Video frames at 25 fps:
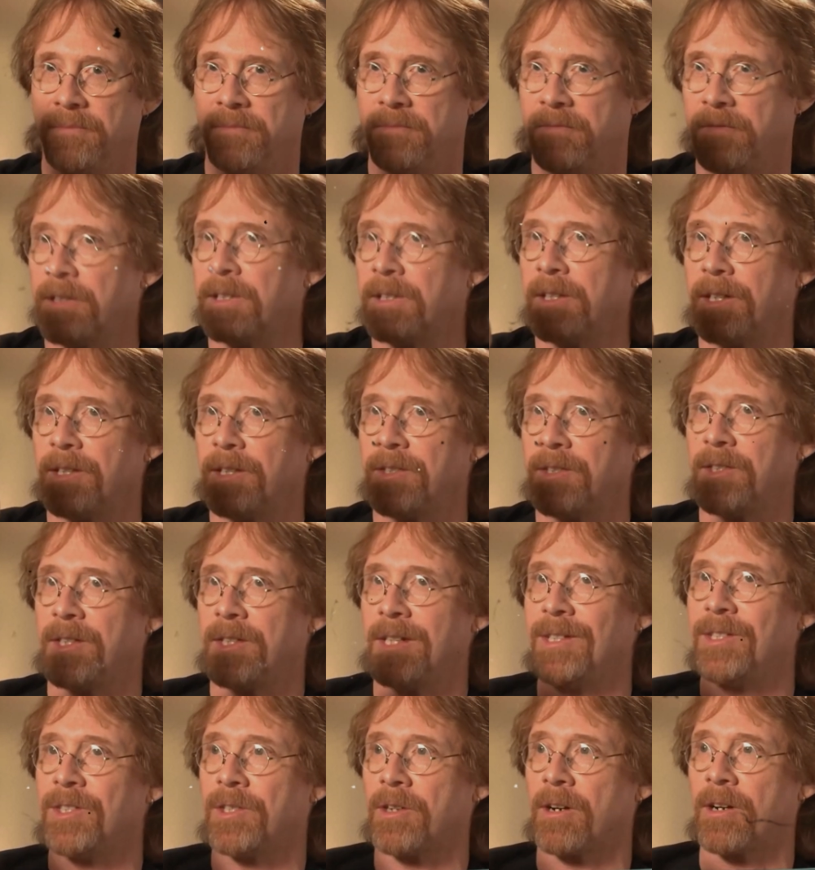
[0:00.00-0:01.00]
villainous,
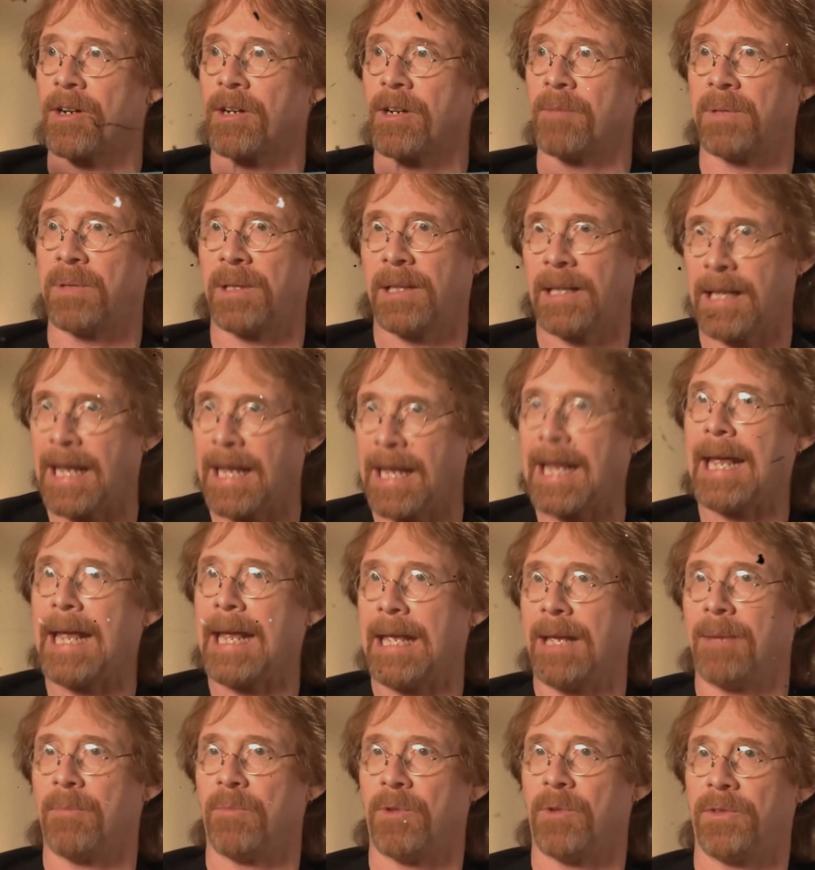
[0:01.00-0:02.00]
he started
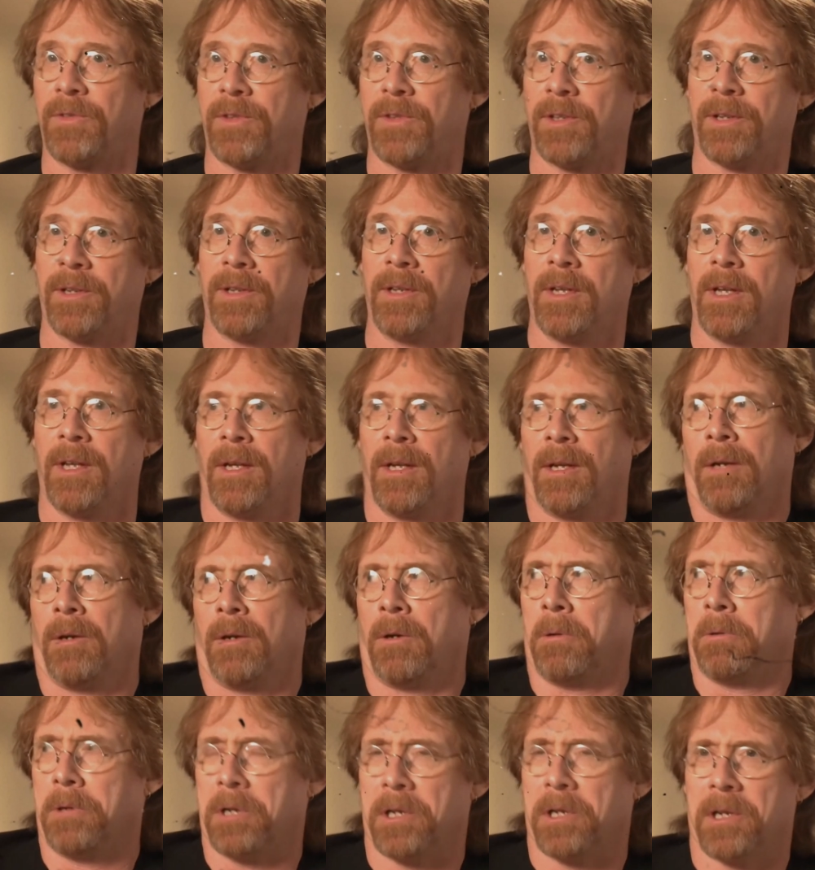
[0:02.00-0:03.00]
playing him with the,
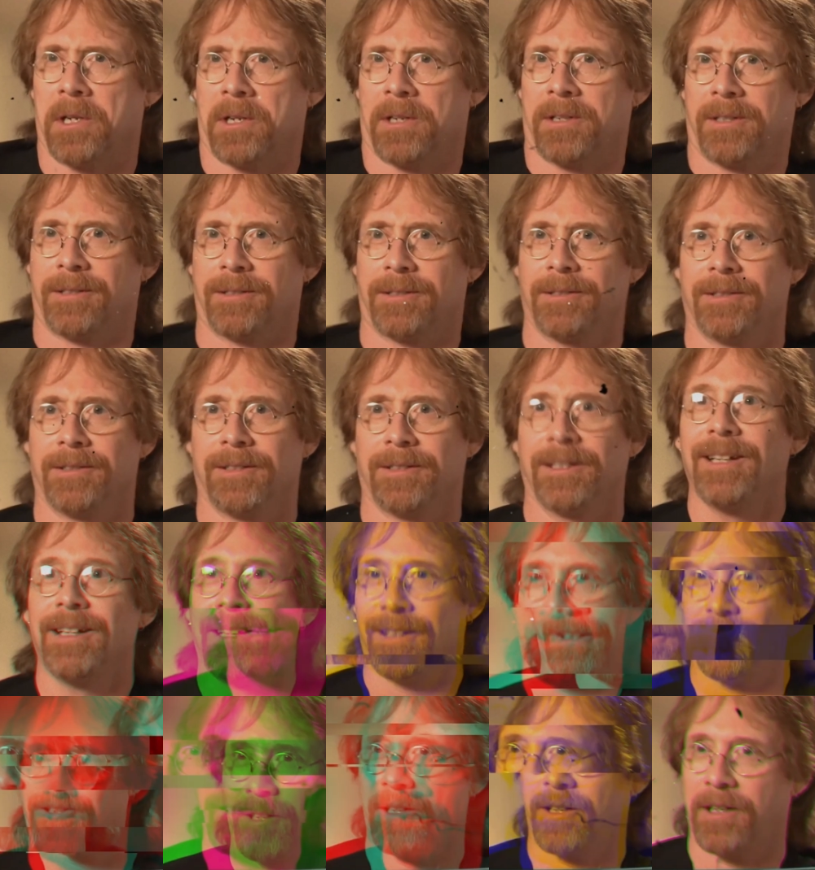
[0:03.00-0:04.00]
oh dear, and,
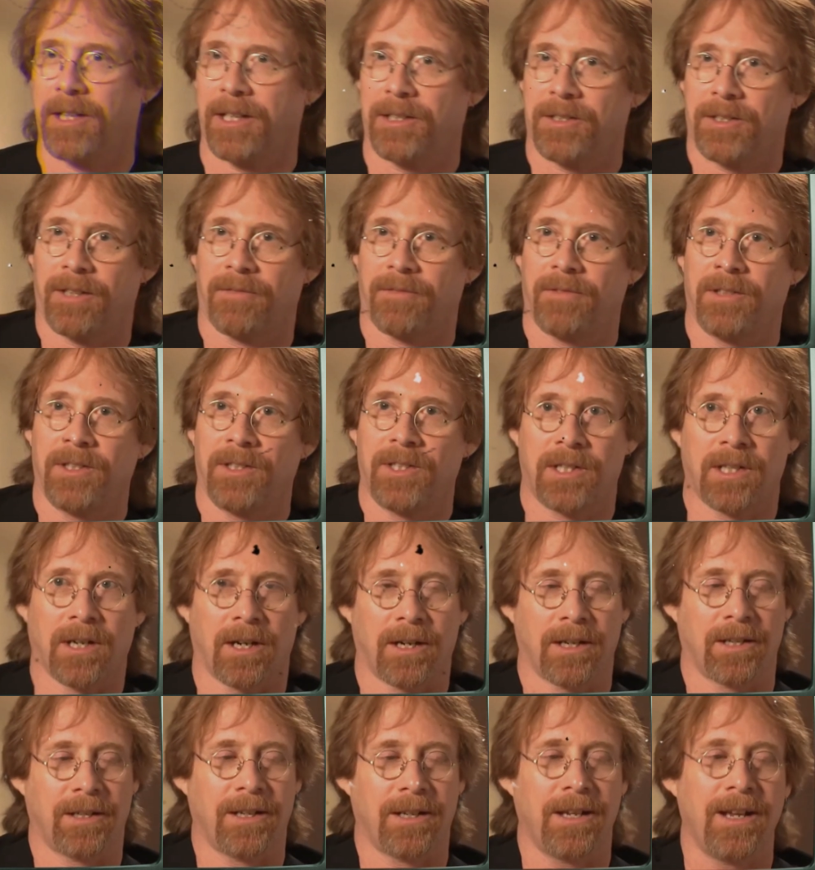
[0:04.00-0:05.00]
and all that stuff. He
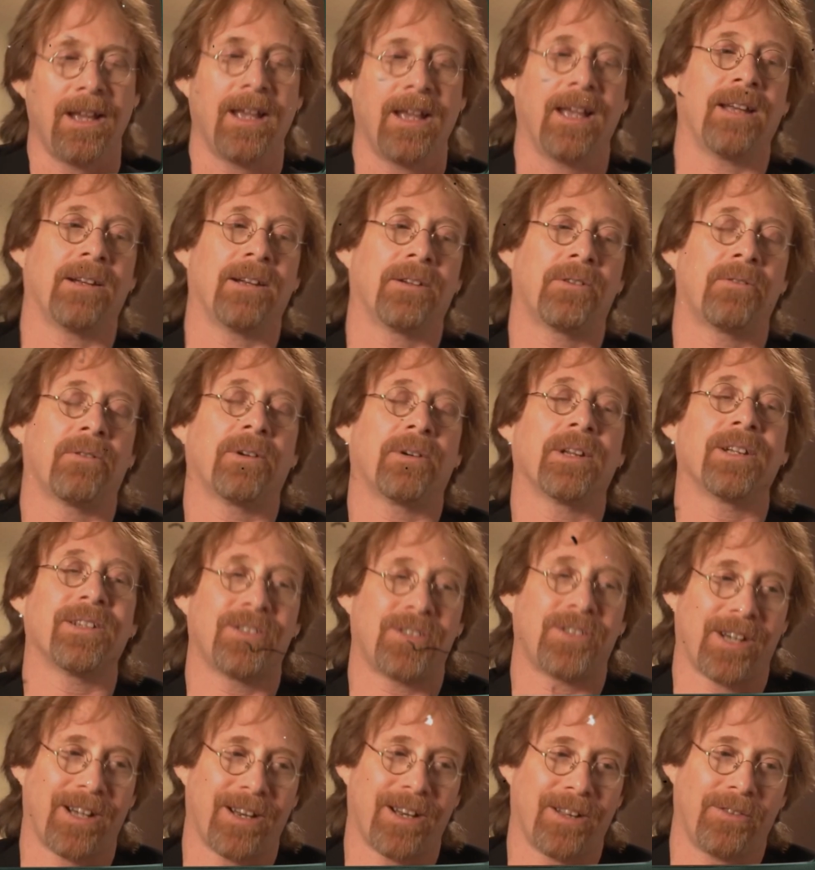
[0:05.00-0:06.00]
started, and according to
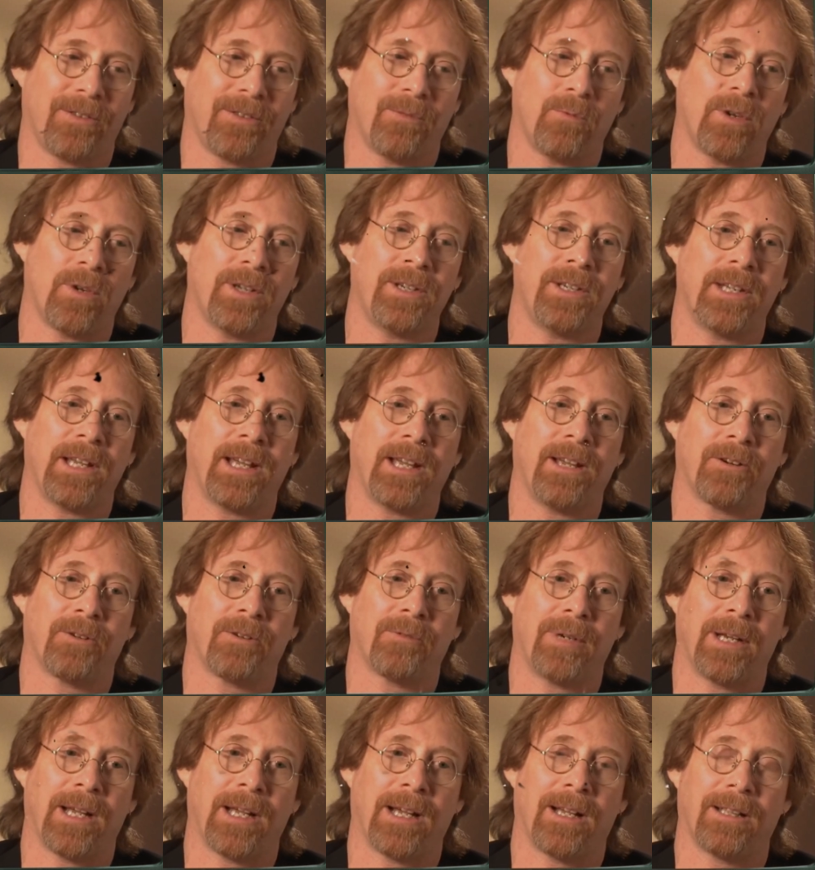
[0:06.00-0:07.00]
Jonathan, one day
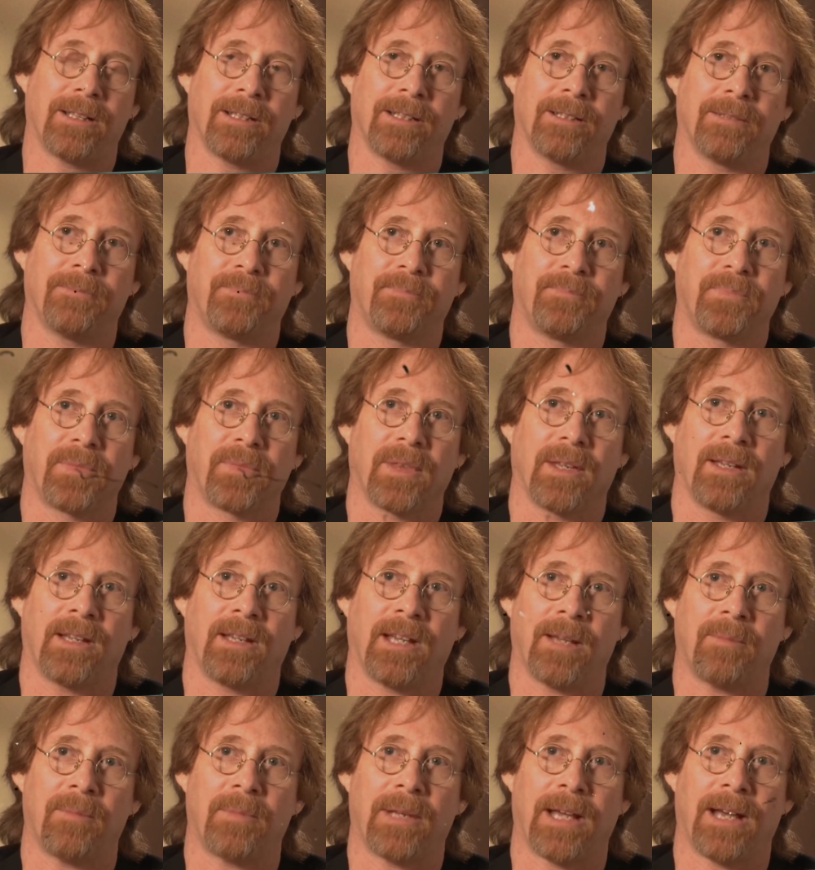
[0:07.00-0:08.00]
Irwin Allen
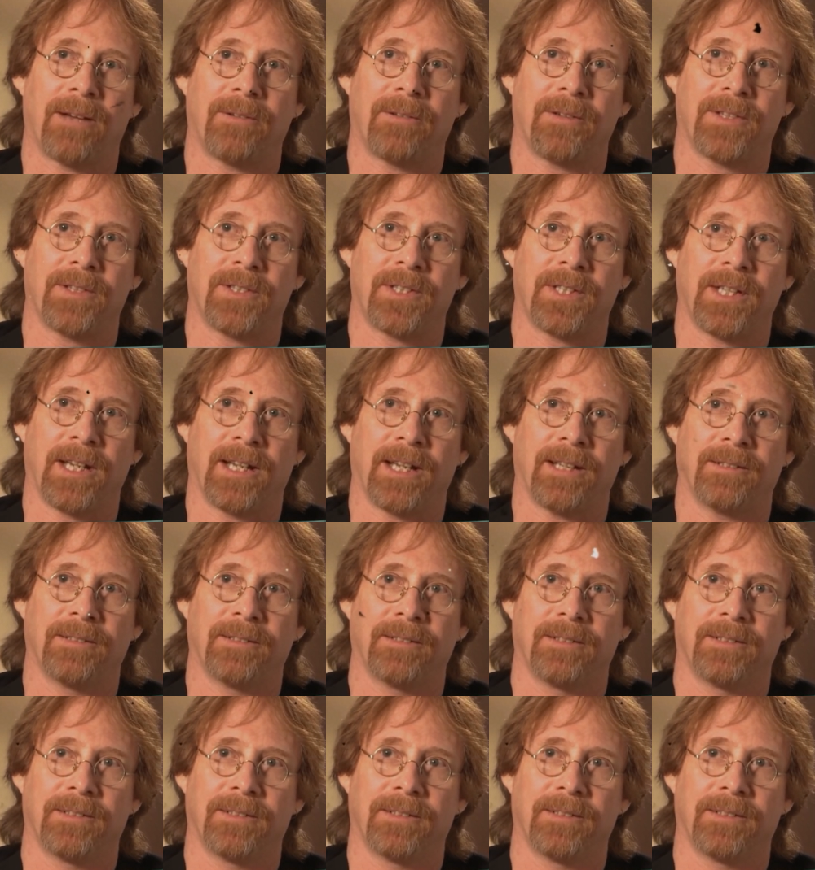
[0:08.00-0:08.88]
came down to the set.